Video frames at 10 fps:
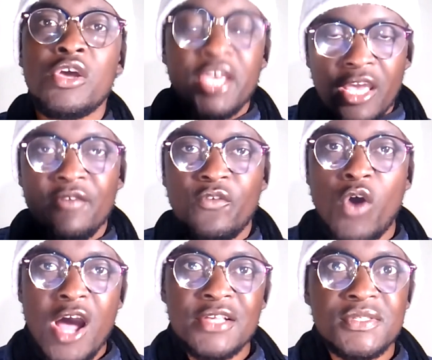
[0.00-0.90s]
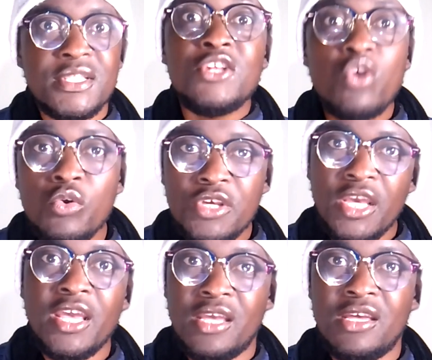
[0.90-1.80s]
care for us, they don't
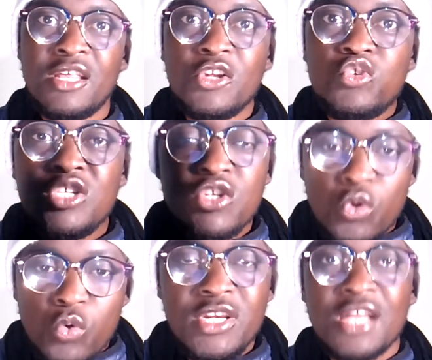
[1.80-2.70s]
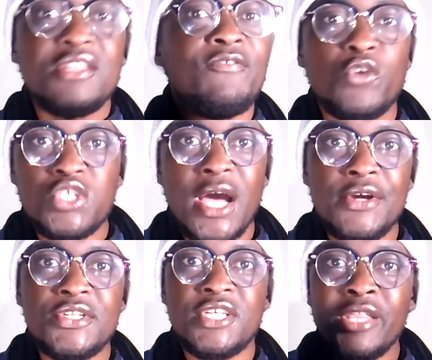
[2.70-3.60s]
care. They do nothing for
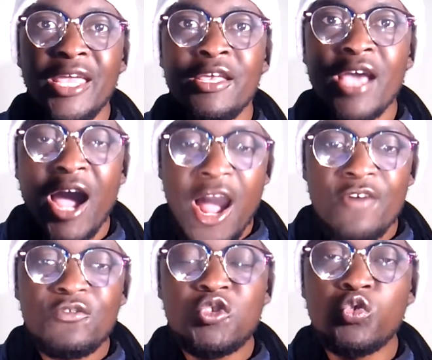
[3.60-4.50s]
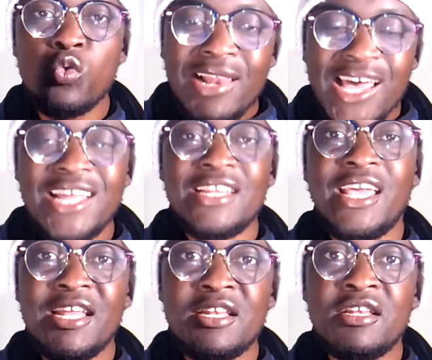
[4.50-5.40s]
charity. They have to plan
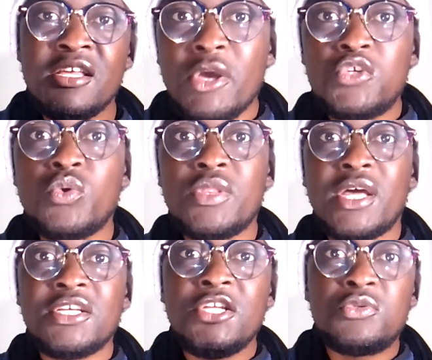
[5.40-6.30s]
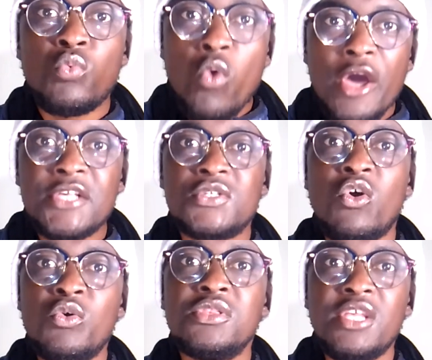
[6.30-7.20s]
and make sure that it works
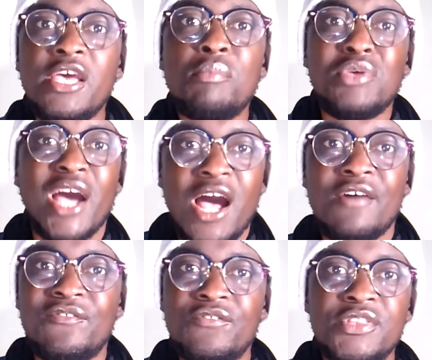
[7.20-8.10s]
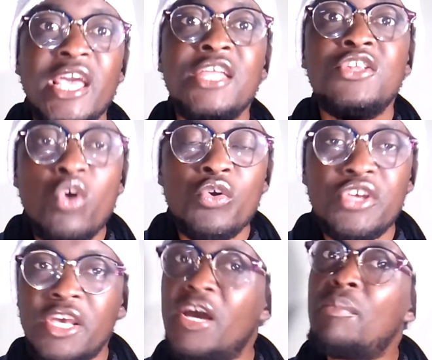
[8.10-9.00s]
on their behalf. They don't
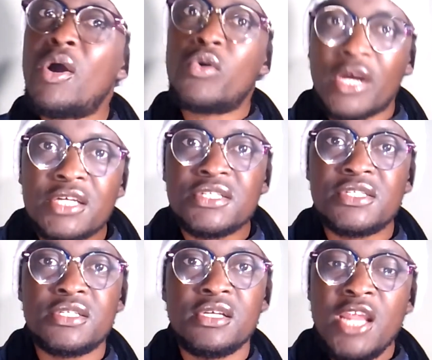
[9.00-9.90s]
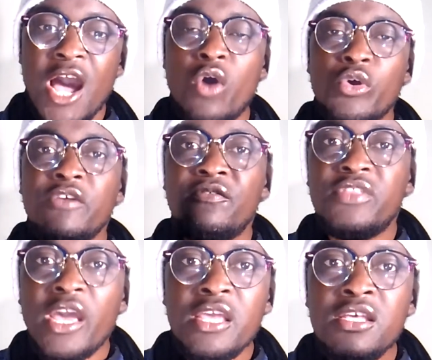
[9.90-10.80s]
care about us. Now, if
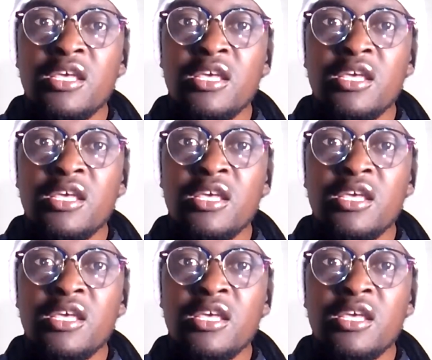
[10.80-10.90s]
they